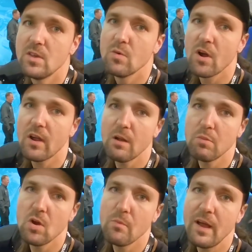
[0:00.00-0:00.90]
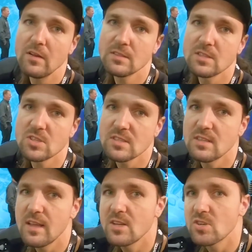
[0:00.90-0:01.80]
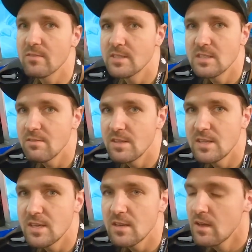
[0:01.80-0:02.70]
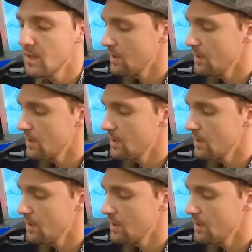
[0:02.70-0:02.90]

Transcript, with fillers: you are going to blow belts. It's just the nature of a CVT.